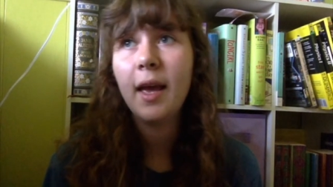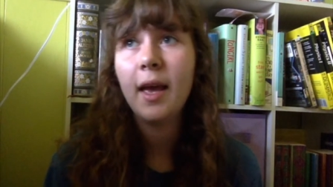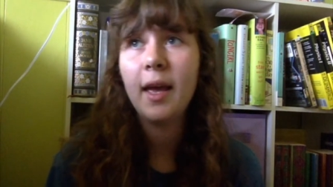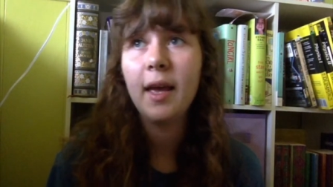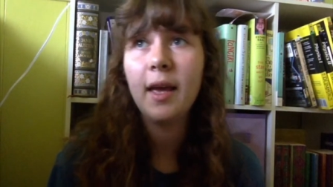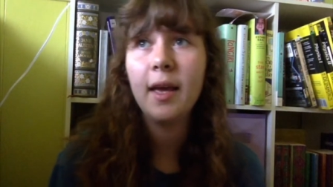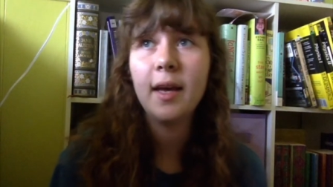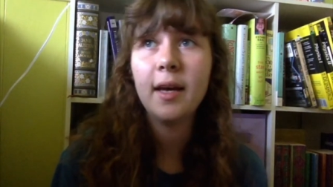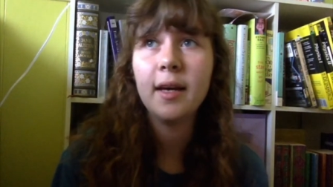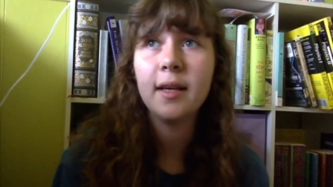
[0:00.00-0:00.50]

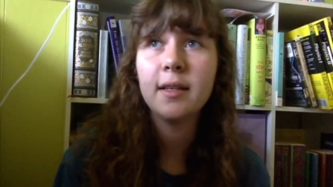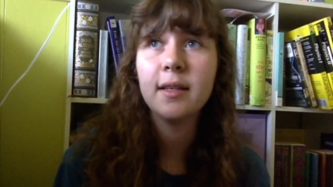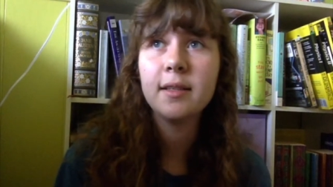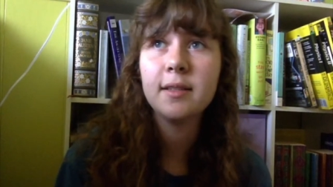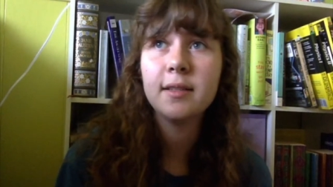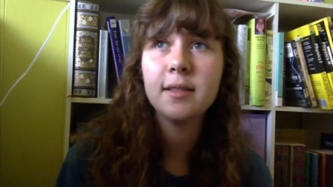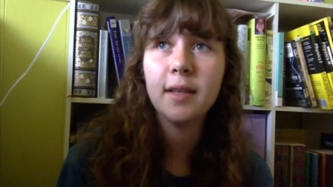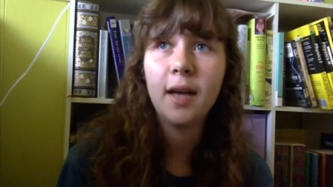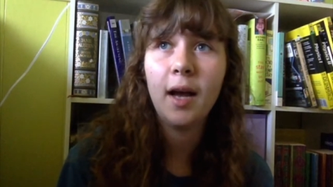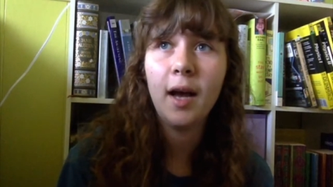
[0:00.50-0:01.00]

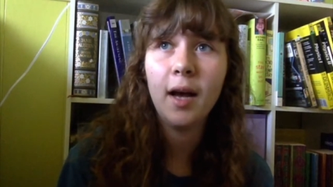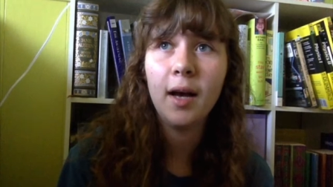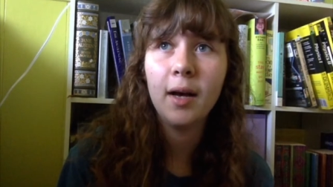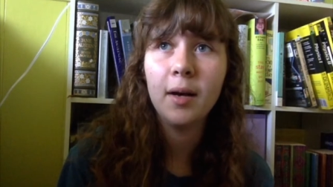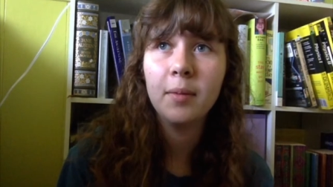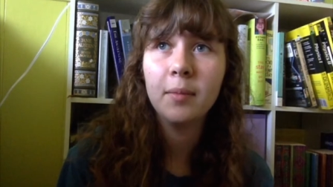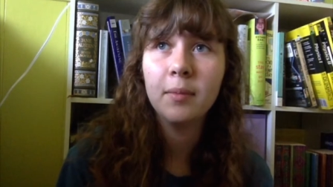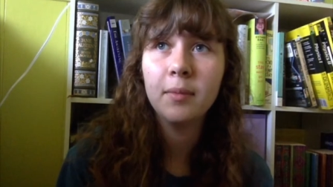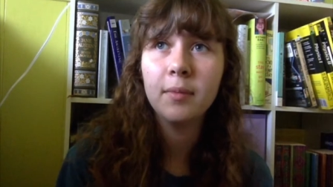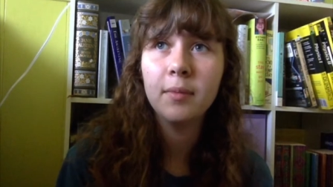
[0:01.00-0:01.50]
and
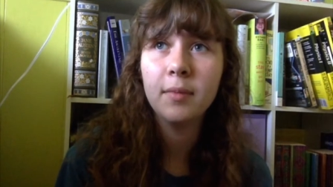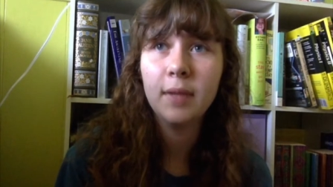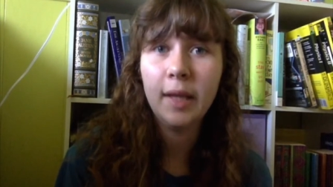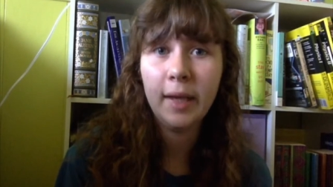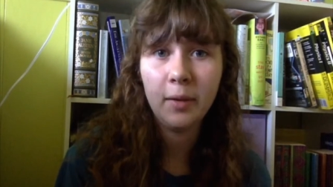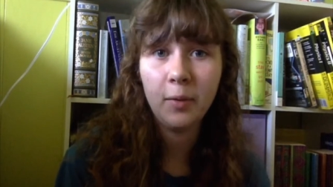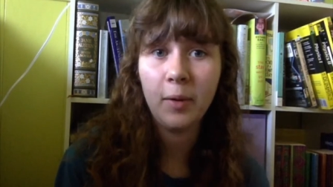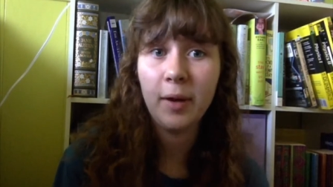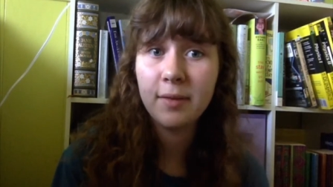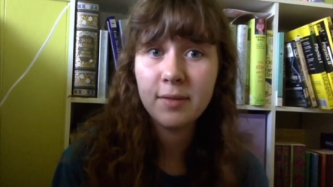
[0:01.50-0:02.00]
um,
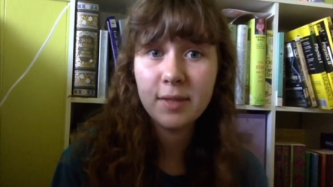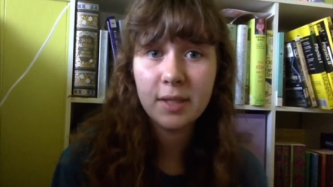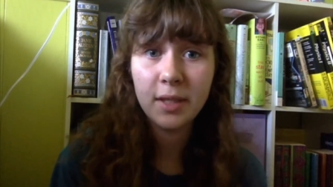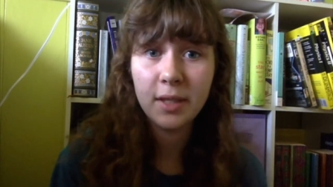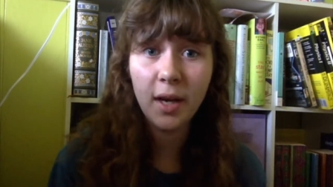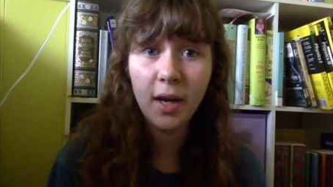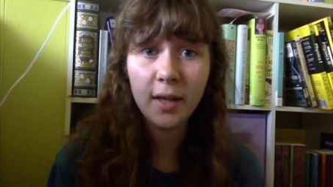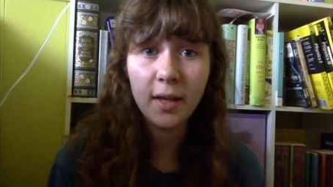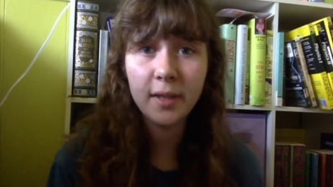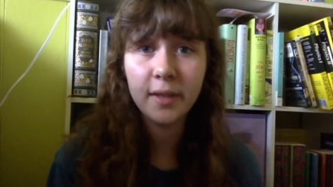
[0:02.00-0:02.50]
like Wives and
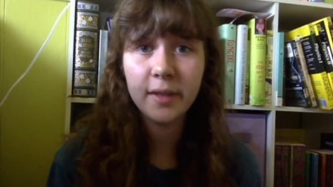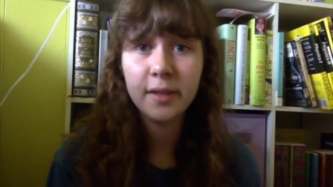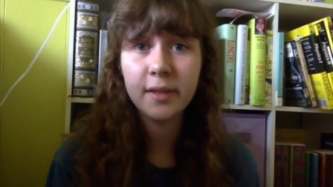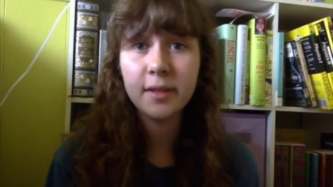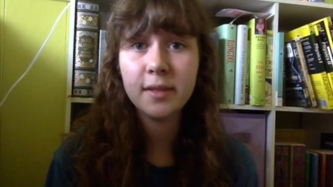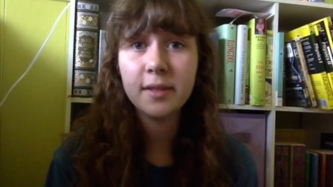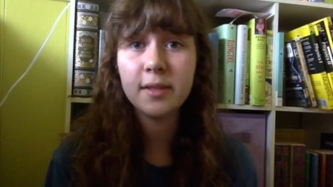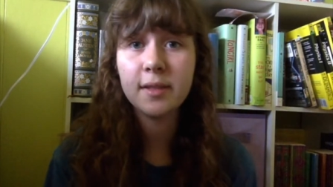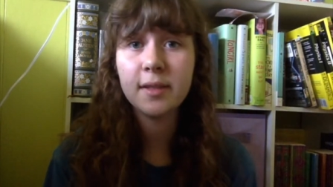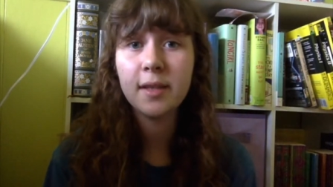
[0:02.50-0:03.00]

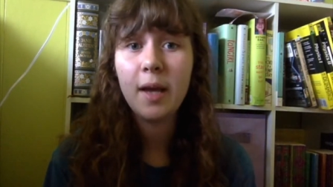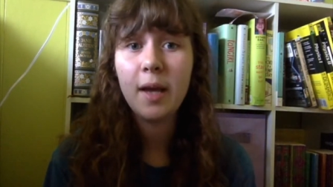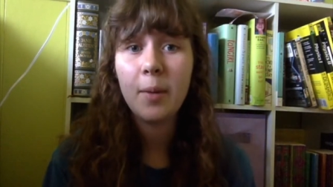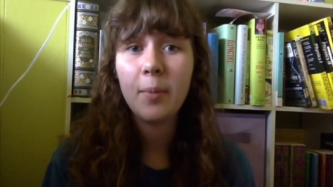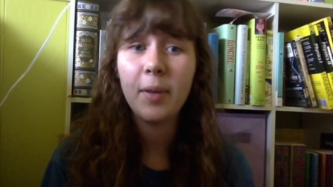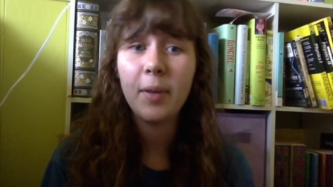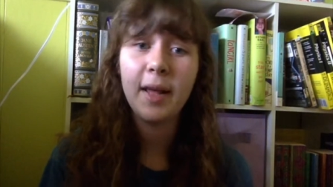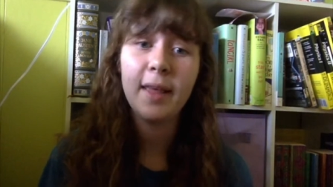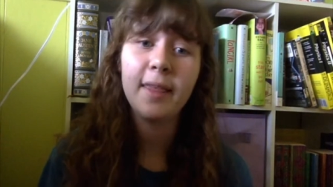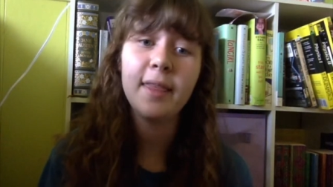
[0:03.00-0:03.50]
Daughters.
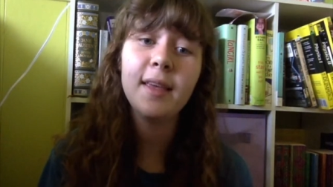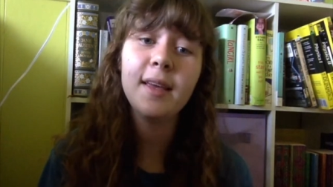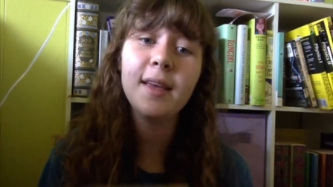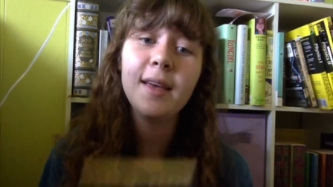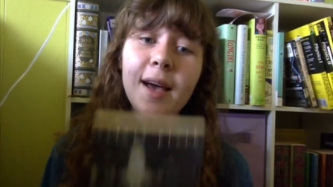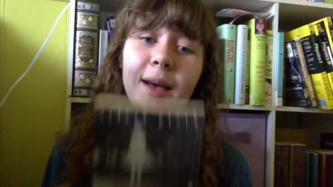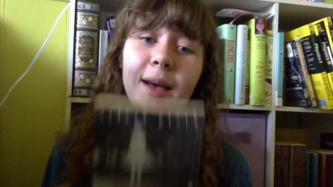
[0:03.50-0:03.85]
But I think